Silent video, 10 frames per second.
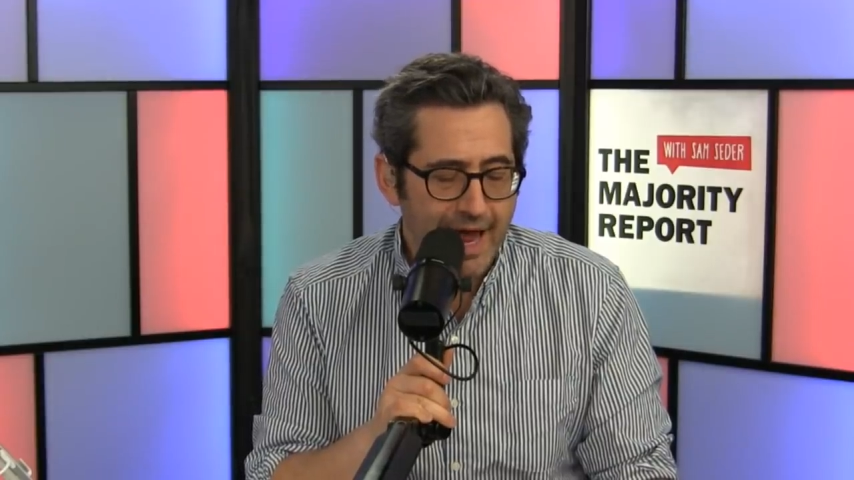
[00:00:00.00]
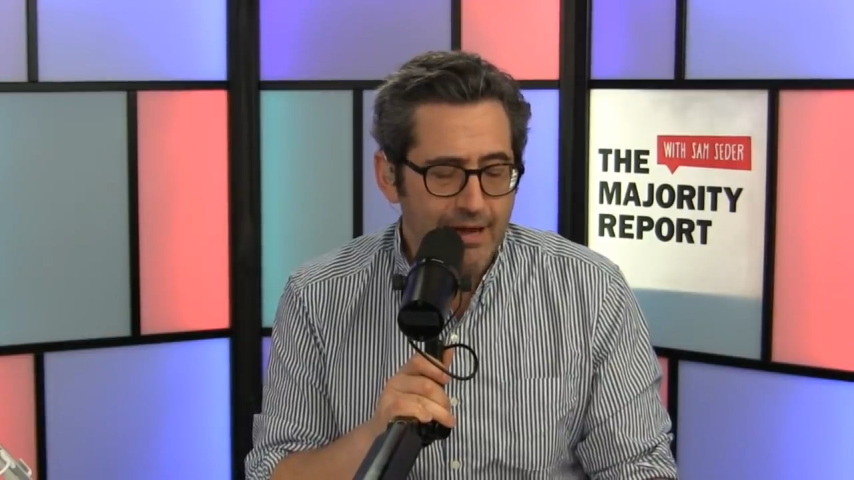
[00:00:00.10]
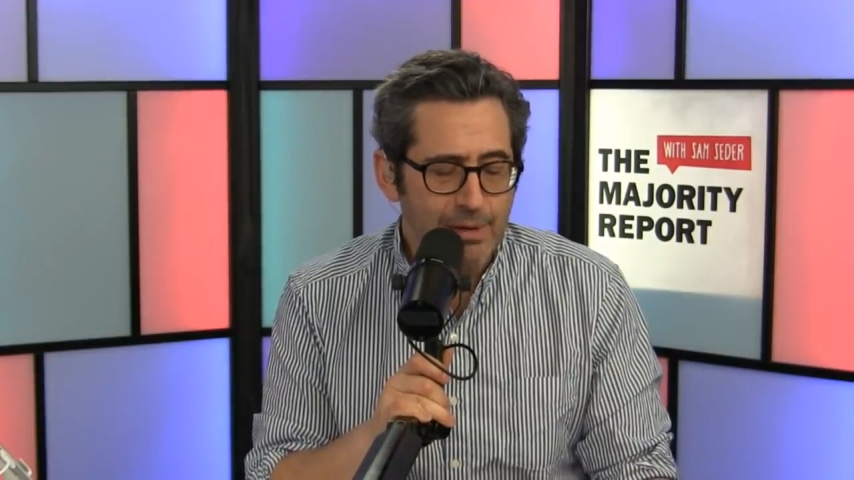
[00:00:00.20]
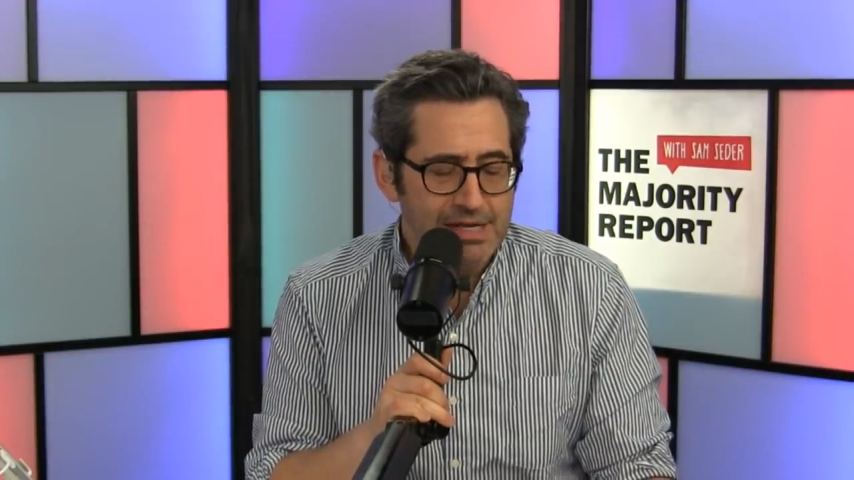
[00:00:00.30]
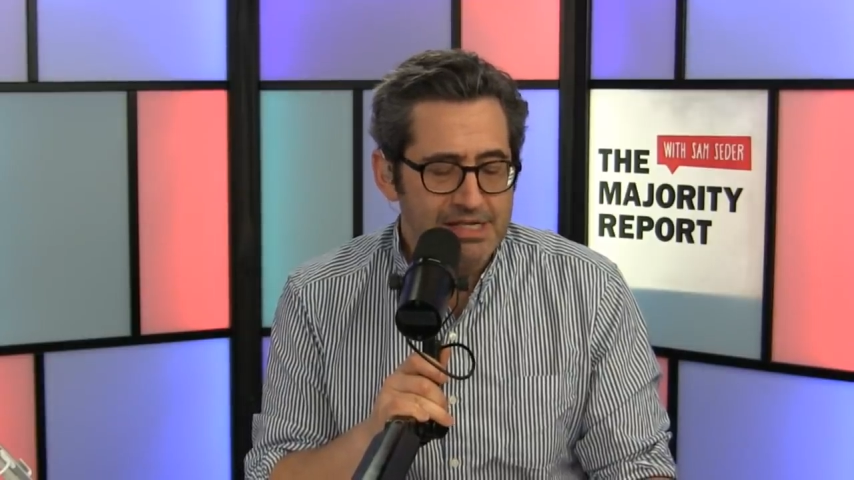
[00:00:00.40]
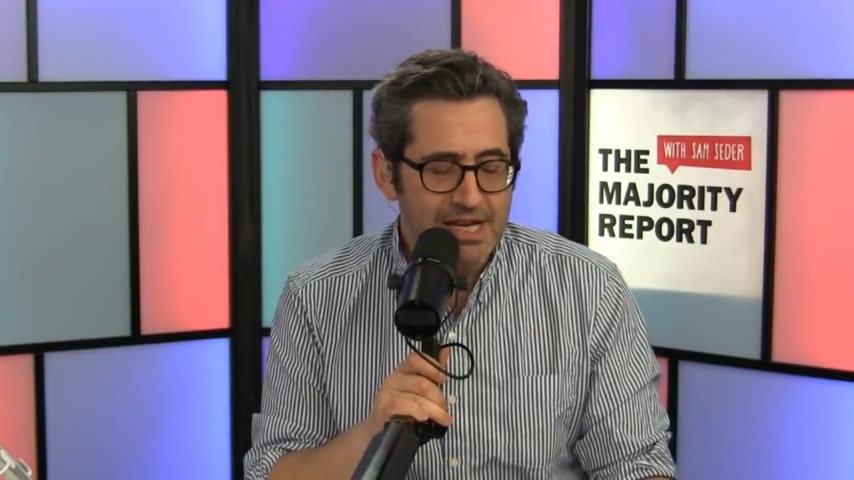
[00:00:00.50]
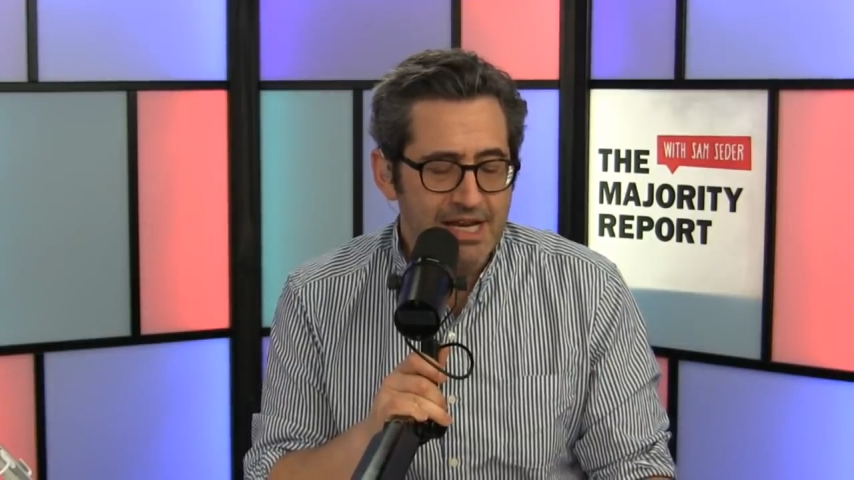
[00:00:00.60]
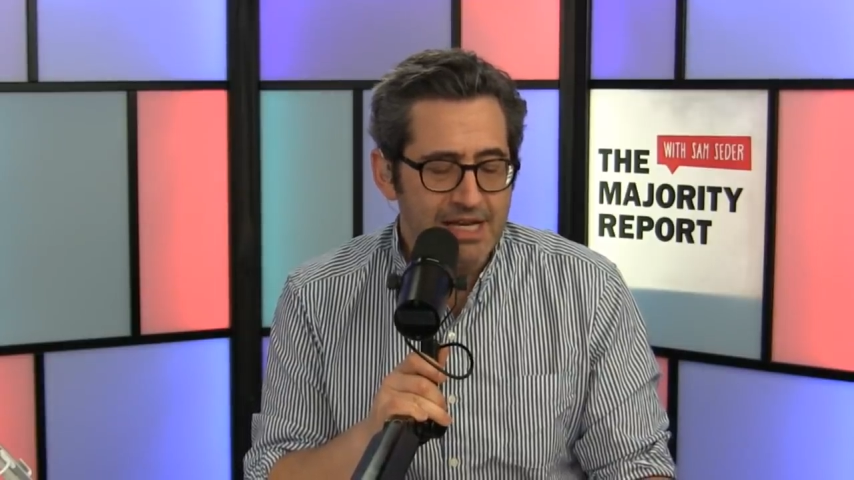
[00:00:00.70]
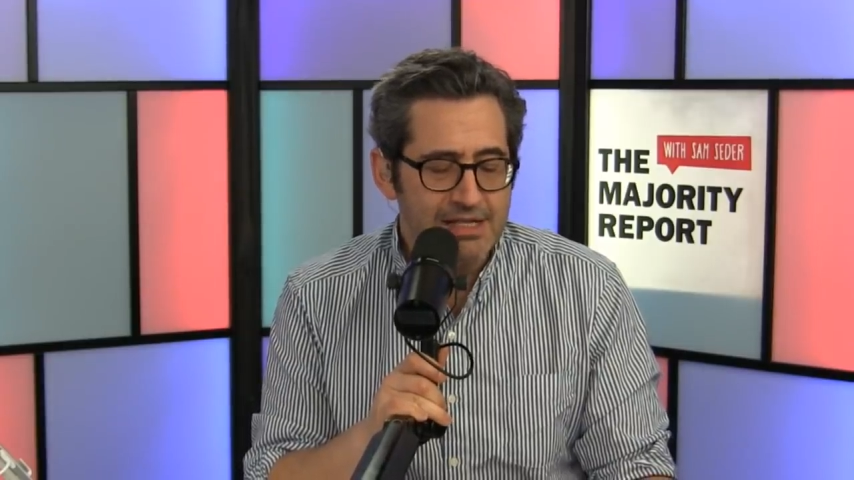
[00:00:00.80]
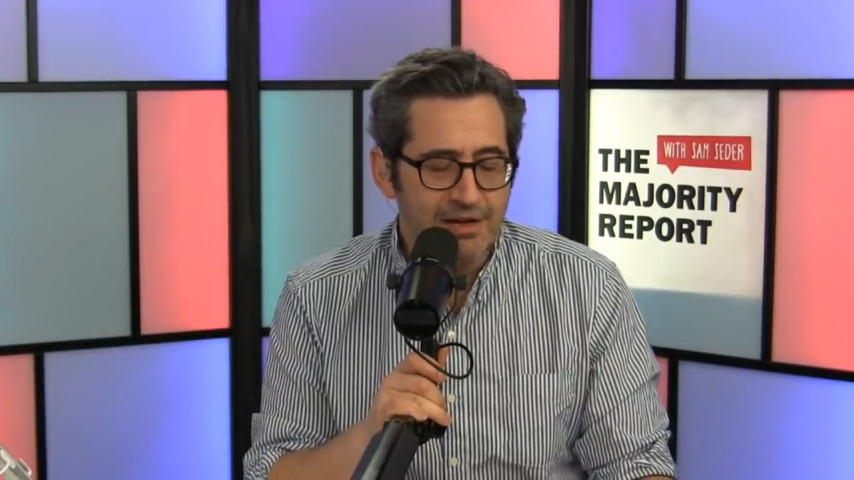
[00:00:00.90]

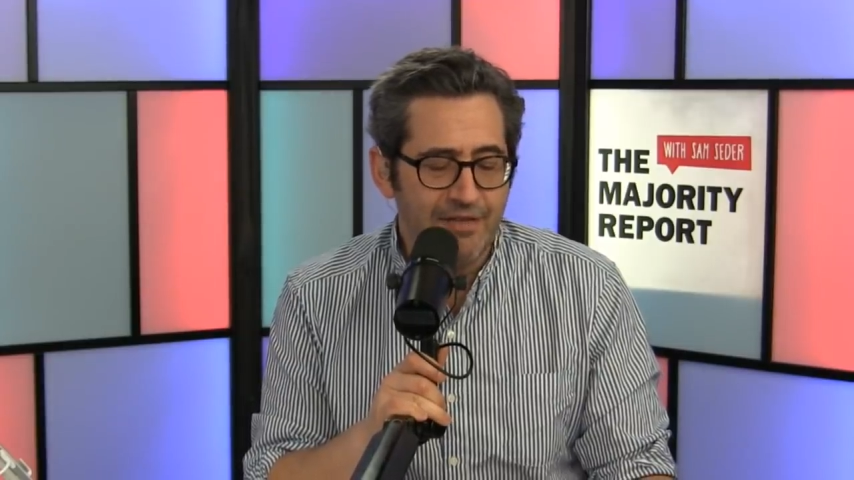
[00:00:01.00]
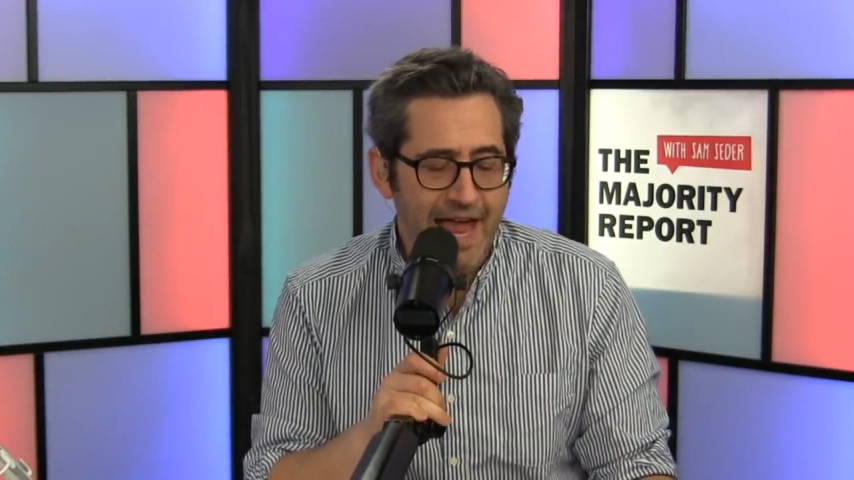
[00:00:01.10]
ABCs of